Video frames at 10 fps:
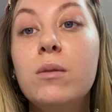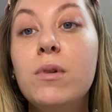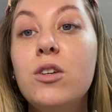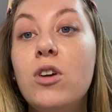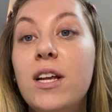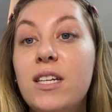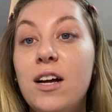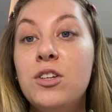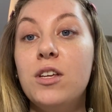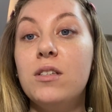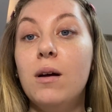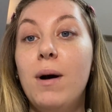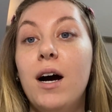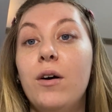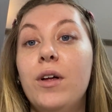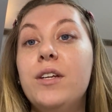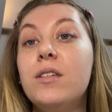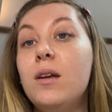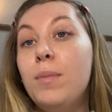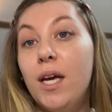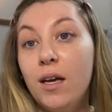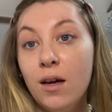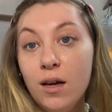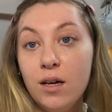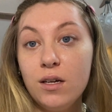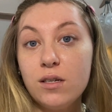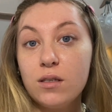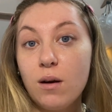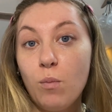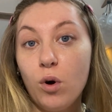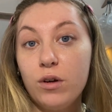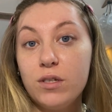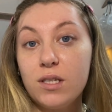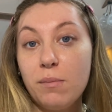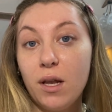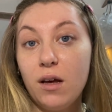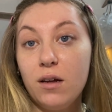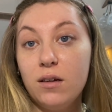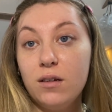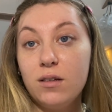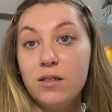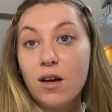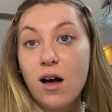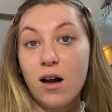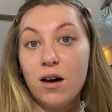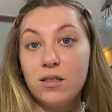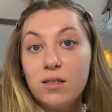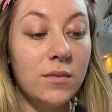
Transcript: I'm going to try and attach this somehow, and it's going to be somewhat similar to Gaga's.